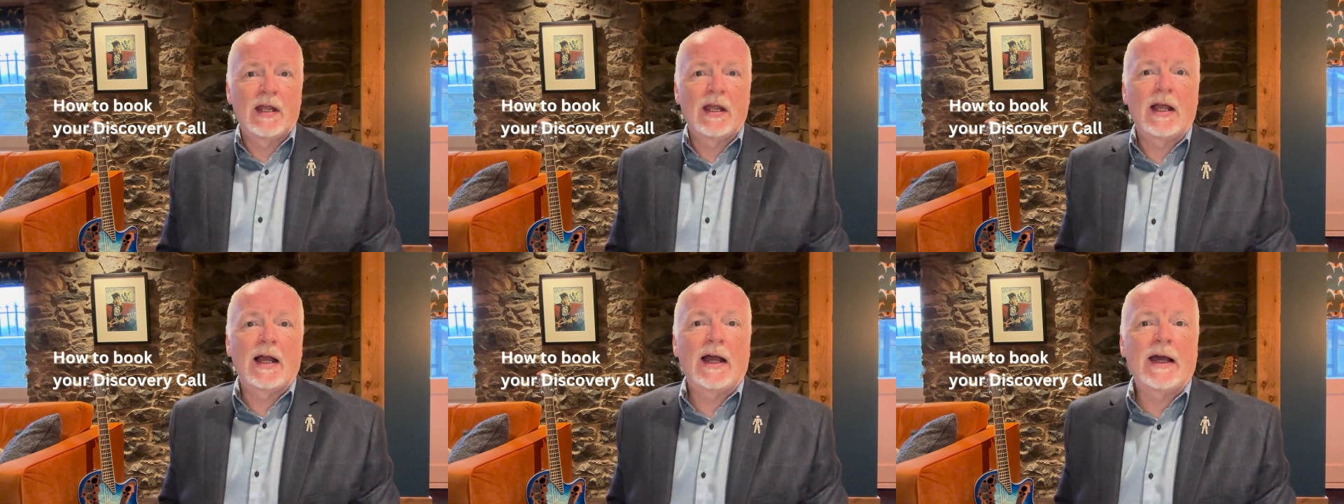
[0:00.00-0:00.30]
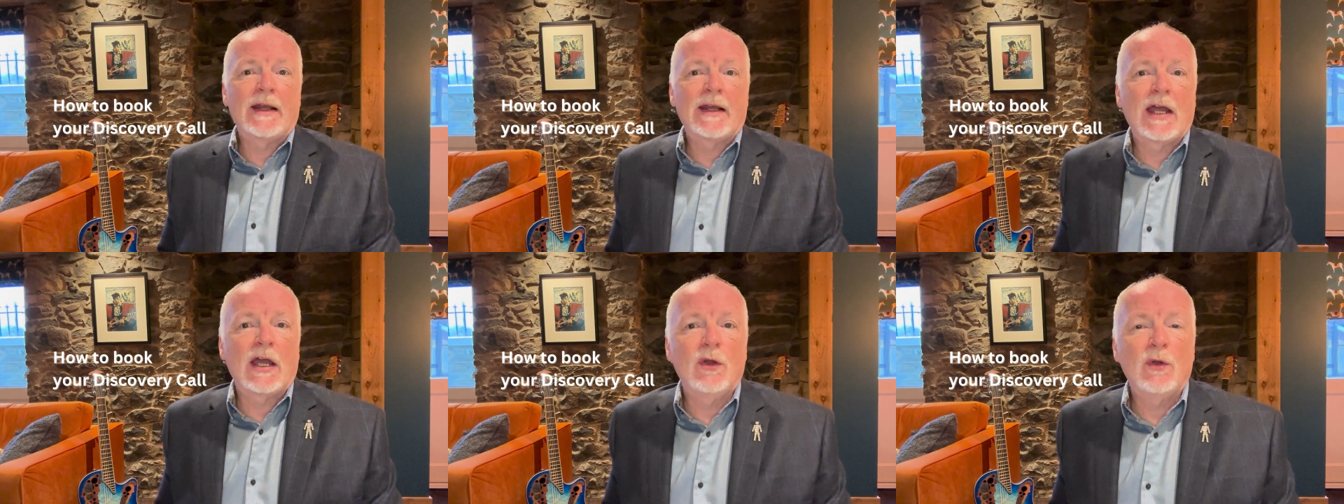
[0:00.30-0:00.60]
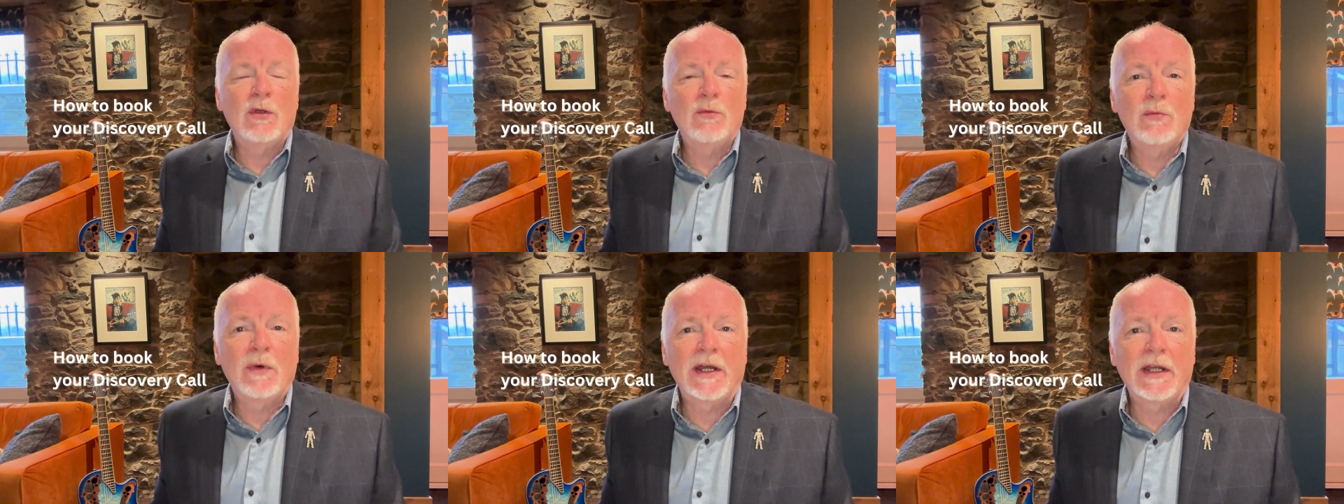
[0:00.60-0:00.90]
and how
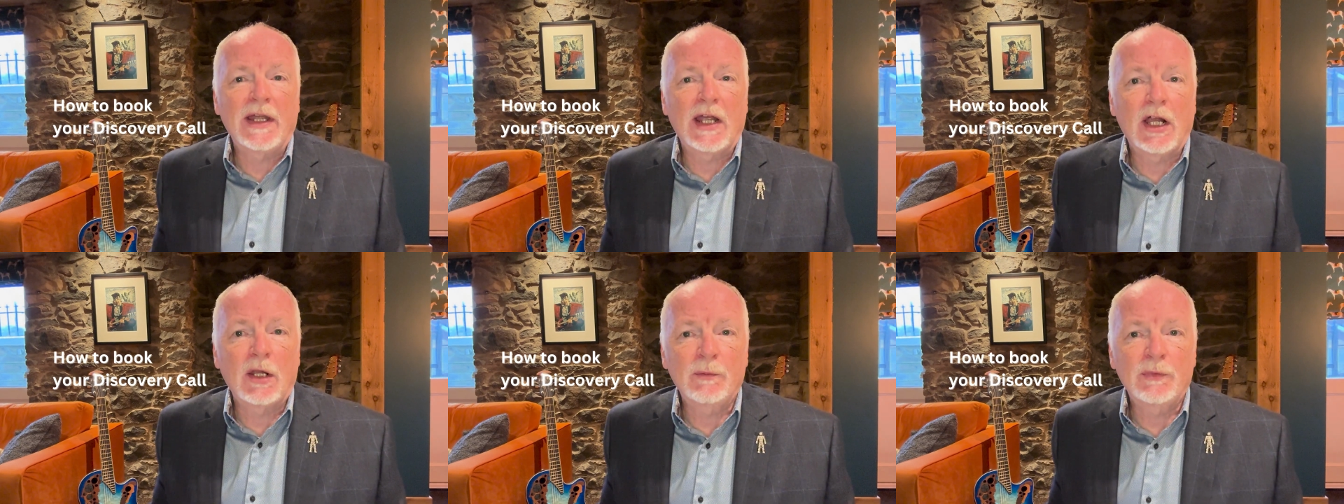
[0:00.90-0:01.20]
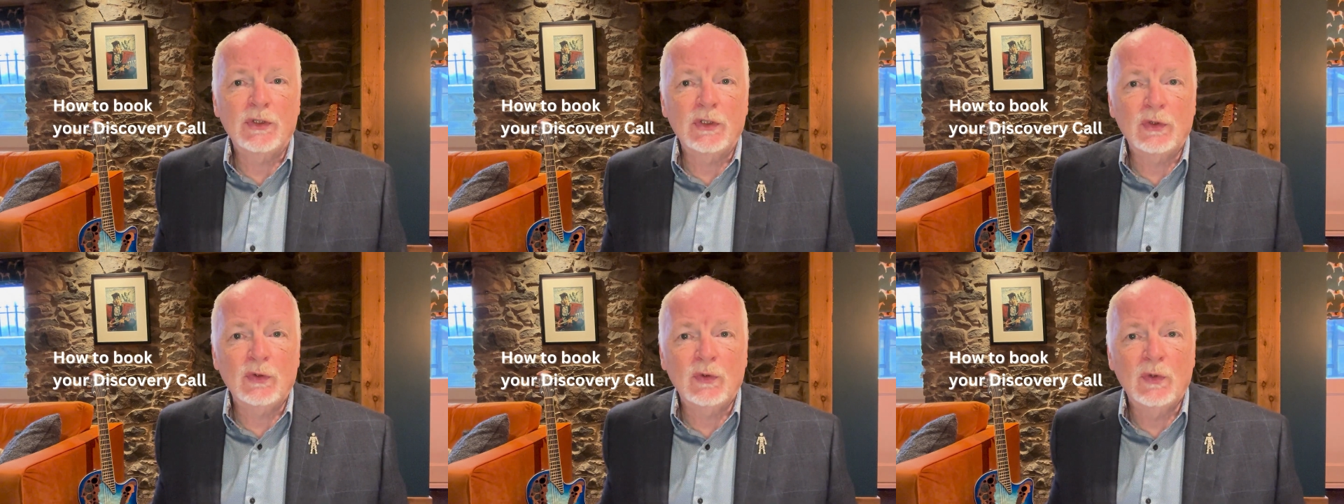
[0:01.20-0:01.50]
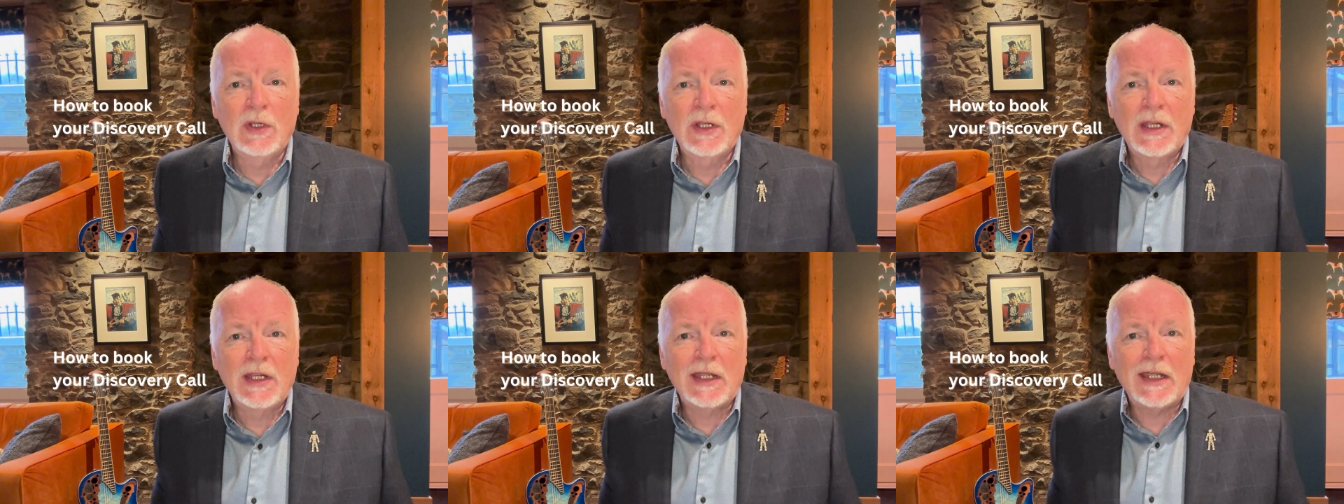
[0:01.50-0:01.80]
it might help you
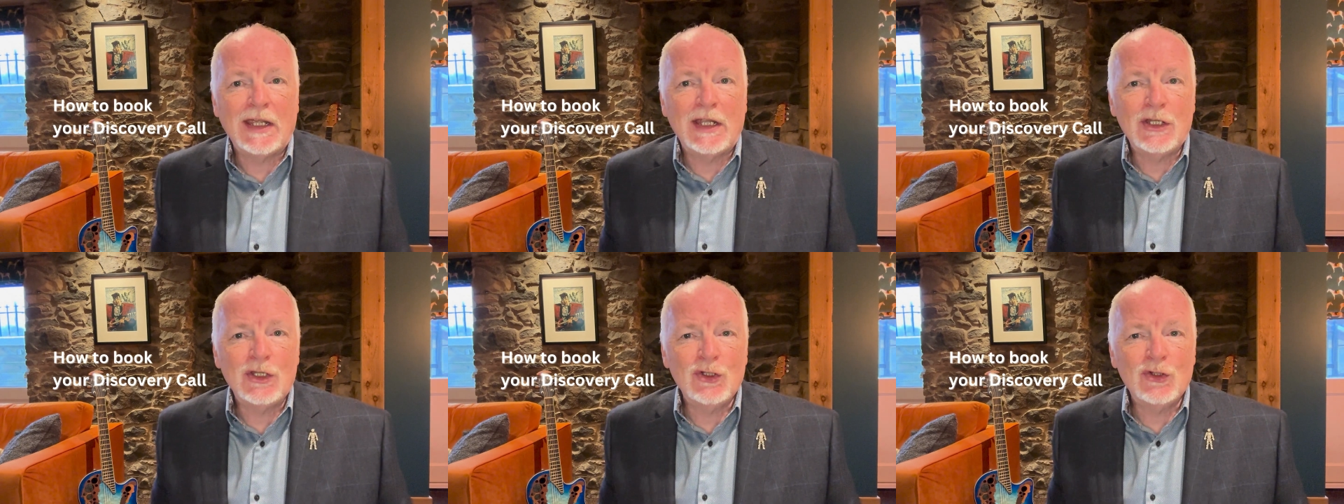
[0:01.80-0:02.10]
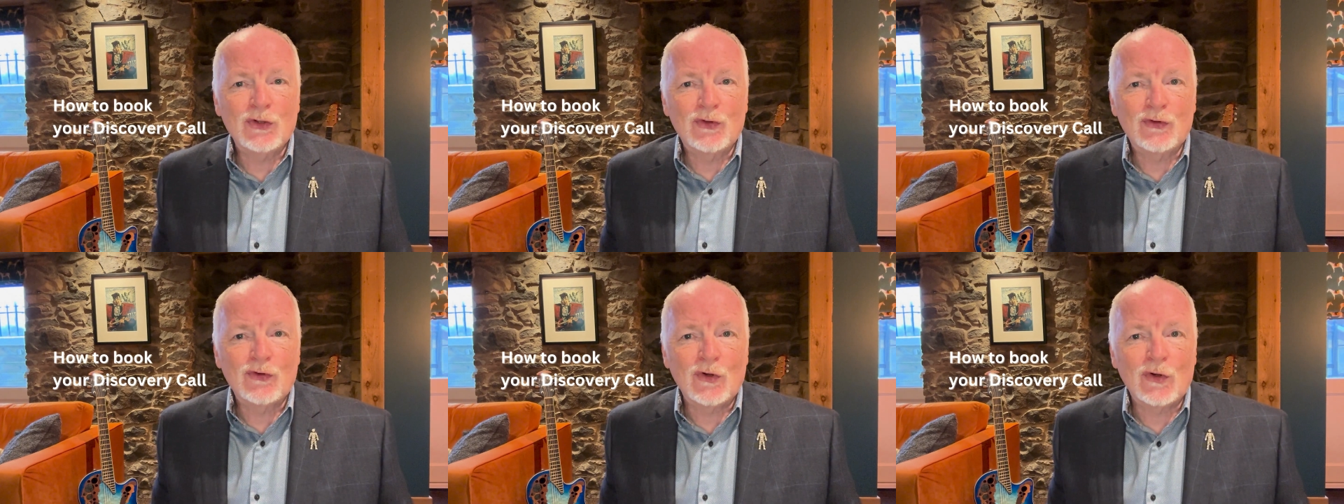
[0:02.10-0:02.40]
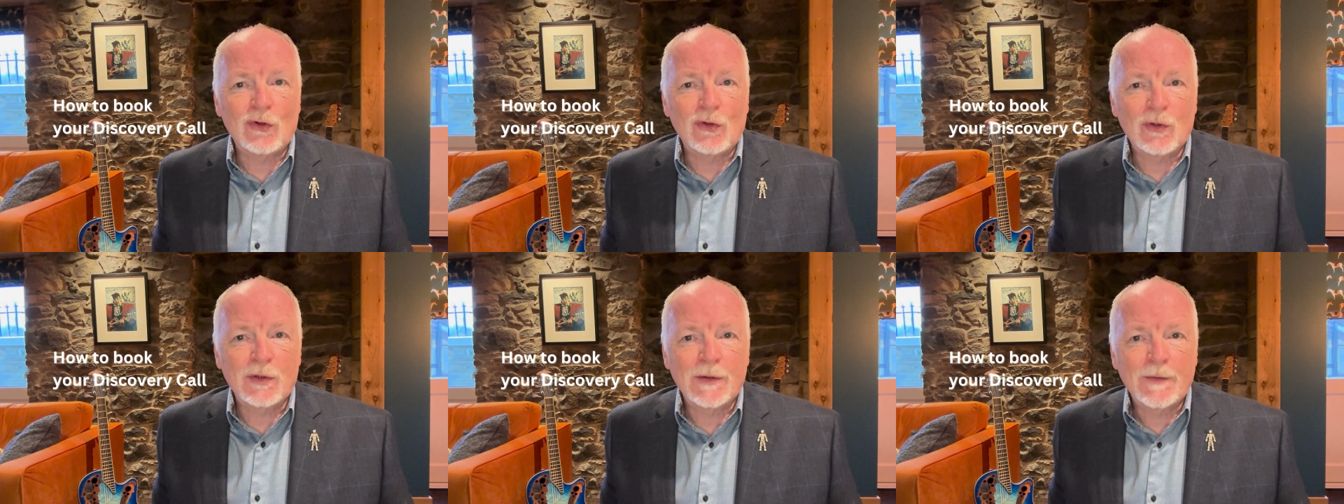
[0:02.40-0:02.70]
in your
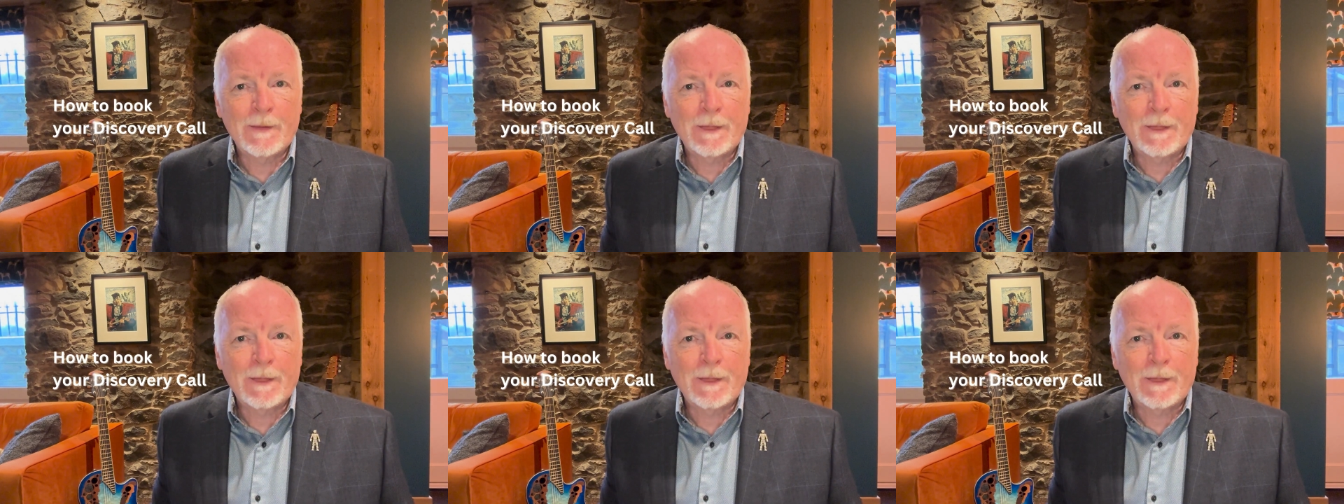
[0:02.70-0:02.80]
role.